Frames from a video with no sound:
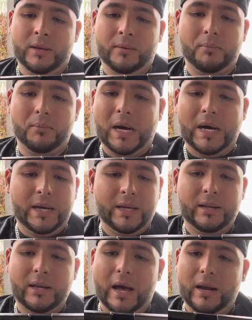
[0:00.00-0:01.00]

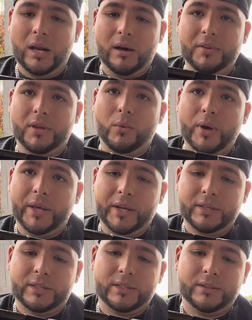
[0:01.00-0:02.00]
Mine, I love it the way it
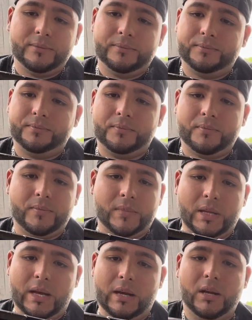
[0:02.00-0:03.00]
is.
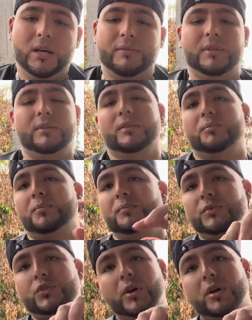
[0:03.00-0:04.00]
I love it. The
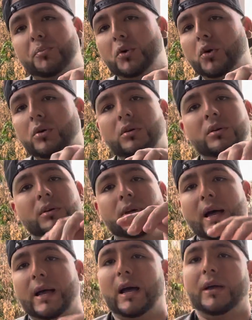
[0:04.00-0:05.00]
trigger pull,
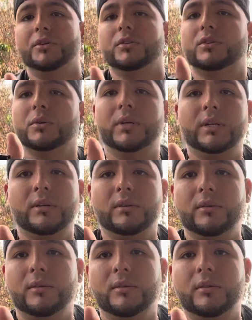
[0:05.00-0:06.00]
I got used to it.
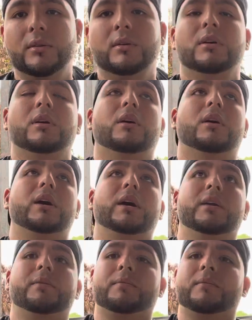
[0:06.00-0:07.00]
All
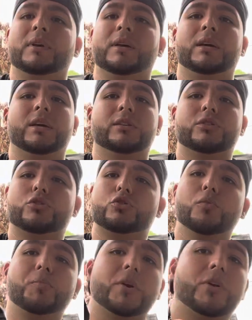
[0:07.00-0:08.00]
right. It's
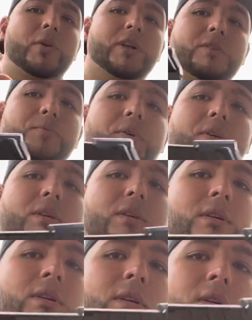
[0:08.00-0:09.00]
super crisp.
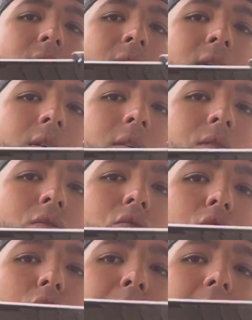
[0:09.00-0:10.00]
Super